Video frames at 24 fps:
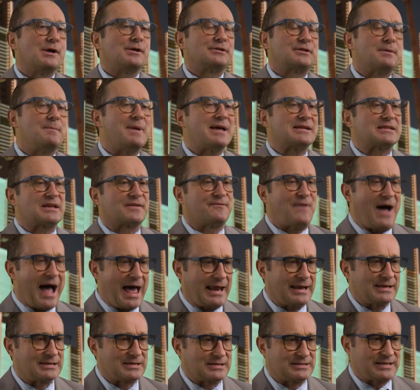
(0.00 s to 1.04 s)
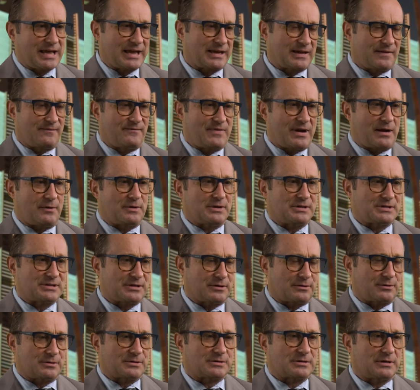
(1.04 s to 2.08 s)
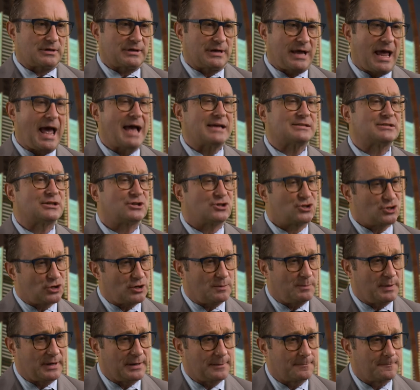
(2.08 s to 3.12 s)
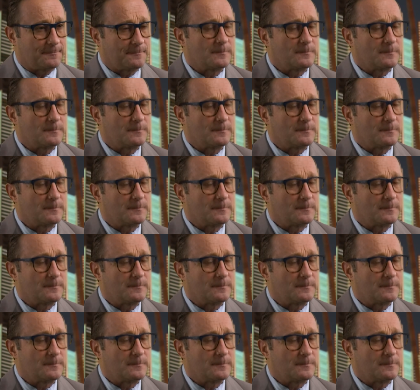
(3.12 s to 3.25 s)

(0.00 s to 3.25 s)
Domestic violence is taken very seriously, as it should be.